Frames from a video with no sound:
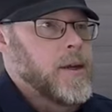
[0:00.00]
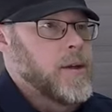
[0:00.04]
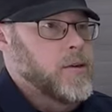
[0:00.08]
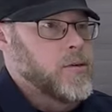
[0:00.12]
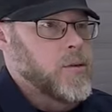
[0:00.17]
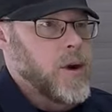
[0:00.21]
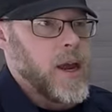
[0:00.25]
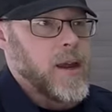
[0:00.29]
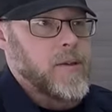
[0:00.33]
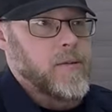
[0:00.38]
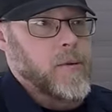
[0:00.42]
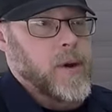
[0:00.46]

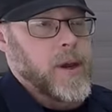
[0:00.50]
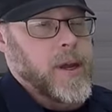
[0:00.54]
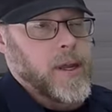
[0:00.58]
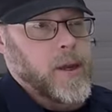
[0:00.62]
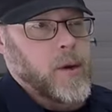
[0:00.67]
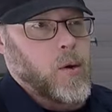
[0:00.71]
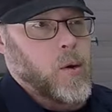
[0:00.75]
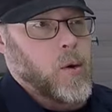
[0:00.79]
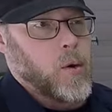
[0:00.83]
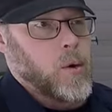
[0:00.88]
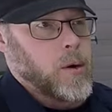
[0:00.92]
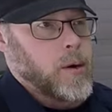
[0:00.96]
driveway
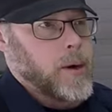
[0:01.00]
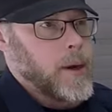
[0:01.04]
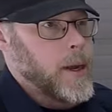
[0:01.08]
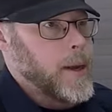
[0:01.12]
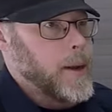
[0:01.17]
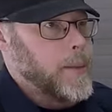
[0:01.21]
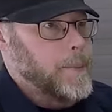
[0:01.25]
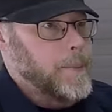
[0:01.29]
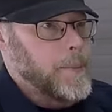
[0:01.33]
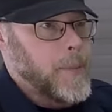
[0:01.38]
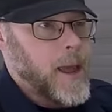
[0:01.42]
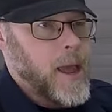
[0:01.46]
or
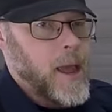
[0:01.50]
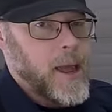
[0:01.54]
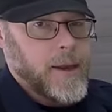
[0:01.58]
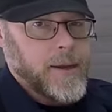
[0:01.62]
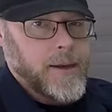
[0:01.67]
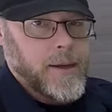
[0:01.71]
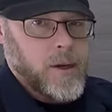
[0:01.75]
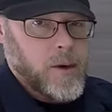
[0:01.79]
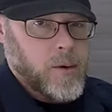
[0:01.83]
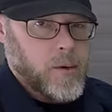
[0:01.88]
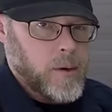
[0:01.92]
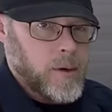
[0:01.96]
a
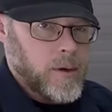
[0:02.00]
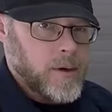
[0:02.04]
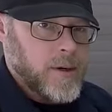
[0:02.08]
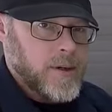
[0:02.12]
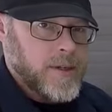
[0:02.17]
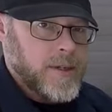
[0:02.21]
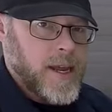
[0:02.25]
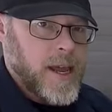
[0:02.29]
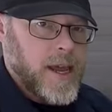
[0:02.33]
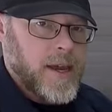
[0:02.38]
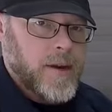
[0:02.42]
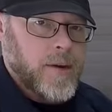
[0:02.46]
patio or
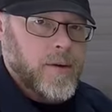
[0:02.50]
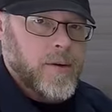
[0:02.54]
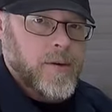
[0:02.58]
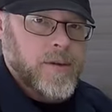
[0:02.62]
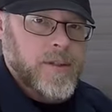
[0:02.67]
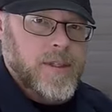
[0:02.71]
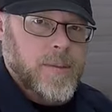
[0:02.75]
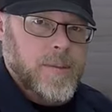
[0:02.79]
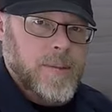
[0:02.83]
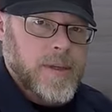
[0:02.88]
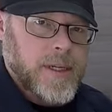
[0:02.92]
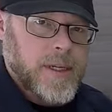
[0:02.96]
a deck or
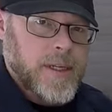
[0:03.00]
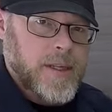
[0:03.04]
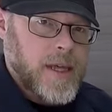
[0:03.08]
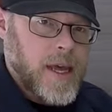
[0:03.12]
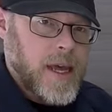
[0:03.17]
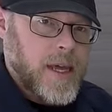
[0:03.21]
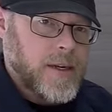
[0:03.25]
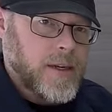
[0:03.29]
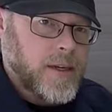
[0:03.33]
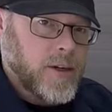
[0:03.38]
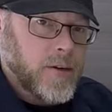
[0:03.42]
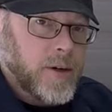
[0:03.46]
something to
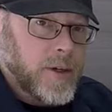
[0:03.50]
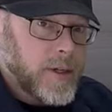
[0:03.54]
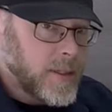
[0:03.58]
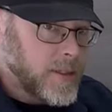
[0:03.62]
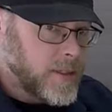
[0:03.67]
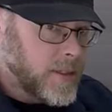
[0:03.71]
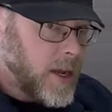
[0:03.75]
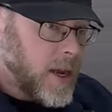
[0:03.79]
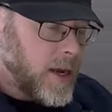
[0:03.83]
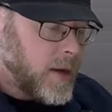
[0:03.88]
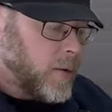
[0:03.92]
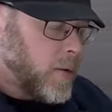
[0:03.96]
that degree, a
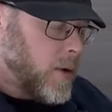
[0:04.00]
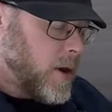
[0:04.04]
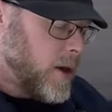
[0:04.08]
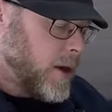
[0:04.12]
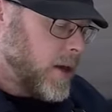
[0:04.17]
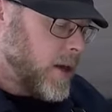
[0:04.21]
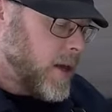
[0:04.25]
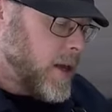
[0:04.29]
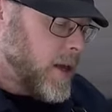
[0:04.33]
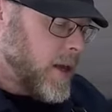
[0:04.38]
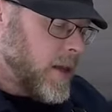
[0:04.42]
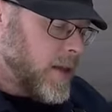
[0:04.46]

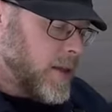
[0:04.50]
sidewalk,